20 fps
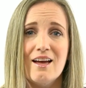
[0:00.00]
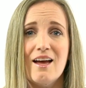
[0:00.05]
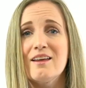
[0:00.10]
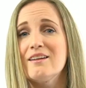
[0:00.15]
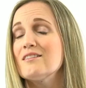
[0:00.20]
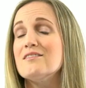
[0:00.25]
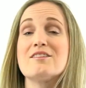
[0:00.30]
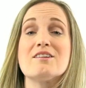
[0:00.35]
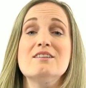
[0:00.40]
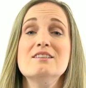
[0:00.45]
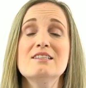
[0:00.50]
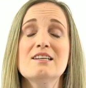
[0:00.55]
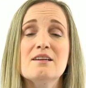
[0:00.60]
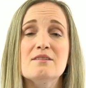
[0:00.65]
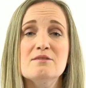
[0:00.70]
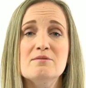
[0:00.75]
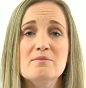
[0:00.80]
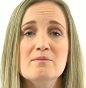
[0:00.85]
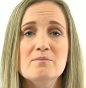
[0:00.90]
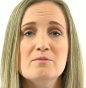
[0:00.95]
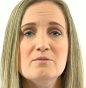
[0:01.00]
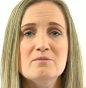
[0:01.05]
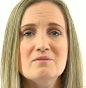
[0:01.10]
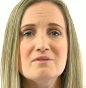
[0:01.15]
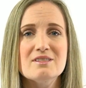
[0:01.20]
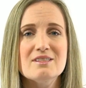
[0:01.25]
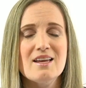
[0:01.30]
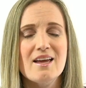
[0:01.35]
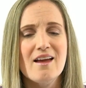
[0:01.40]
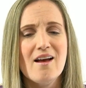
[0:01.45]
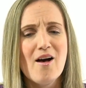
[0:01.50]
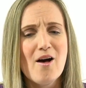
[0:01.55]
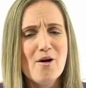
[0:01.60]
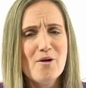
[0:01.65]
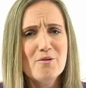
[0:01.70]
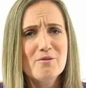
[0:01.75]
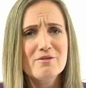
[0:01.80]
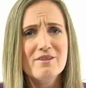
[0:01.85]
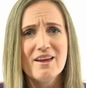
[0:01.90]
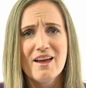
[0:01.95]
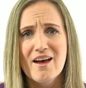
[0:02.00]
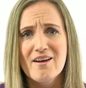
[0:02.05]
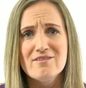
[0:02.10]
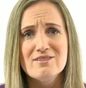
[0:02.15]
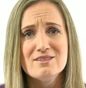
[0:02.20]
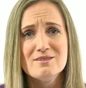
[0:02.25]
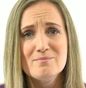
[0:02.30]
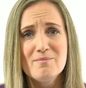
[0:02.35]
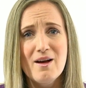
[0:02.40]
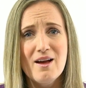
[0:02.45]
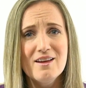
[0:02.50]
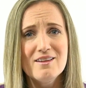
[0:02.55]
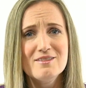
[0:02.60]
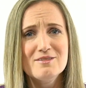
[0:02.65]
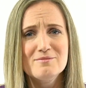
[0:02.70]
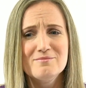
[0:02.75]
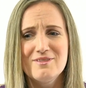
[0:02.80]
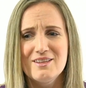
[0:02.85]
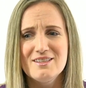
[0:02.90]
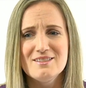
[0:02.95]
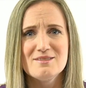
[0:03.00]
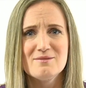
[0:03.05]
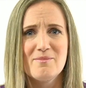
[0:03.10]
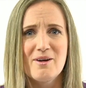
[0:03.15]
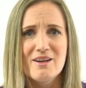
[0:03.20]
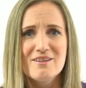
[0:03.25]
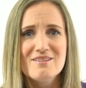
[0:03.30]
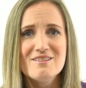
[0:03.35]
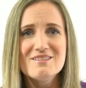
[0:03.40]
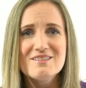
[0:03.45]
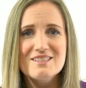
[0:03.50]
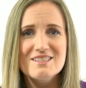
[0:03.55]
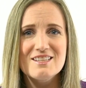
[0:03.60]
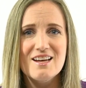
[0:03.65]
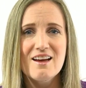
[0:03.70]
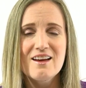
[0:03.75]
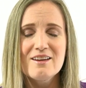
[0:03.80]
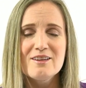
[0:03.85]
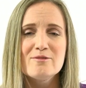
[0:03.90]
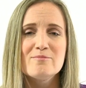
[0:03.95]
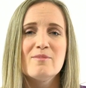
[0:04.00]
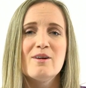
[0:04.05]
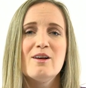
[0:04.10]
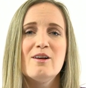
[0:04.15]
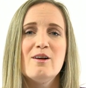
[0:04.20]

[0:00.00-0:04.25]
And a lot of times people will say, oh, they have a smile, they smile all the time.